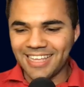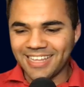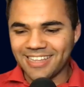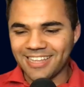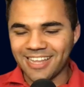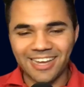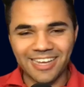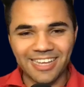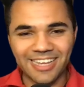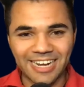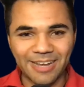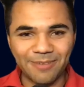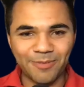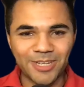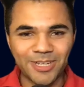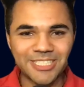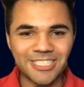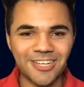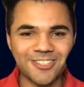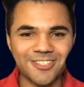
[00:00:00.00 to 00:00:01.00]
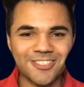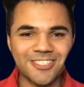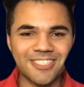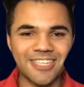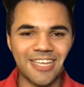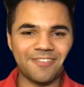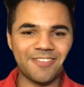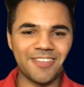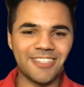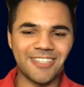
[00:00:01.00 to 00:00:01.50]
Not going to have much else
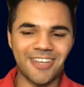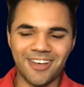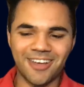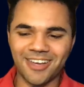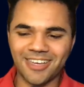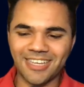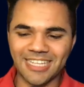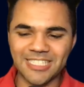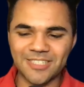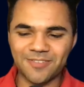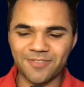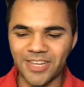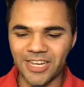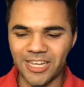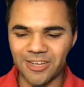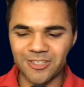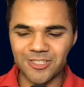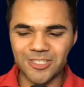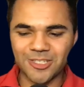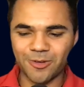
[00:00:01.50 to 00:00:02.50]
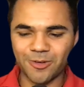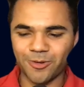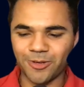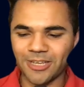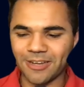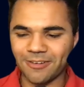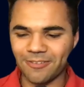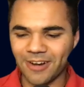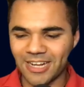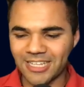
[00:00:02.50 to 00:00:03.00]
left to talk in this video, so we'll
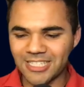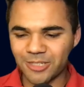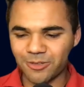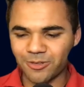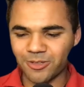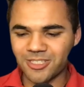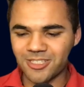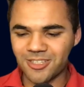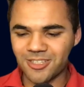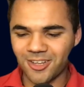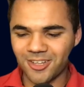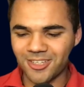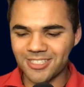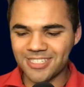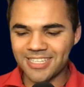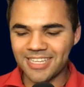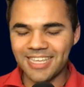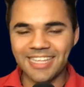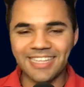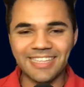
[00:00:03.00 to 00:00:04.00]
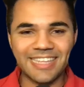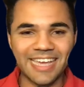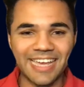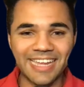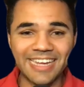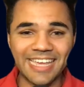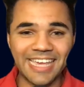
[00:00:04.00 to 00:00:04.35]
get right into the results. Denny